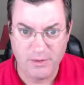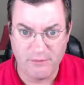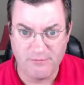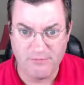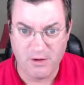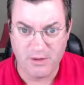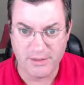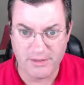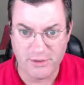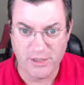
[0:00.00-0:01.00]
The
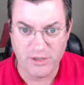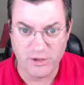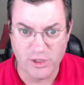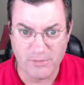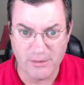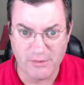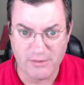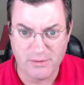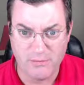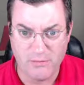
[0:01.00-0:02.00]
font is changing on me.
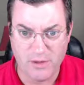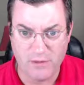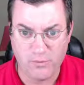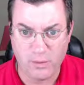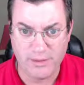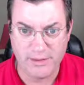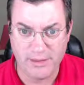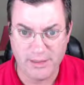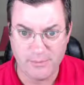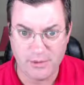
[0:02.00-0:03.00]
Font 14
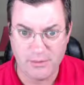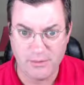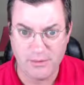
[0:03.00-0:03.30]
times.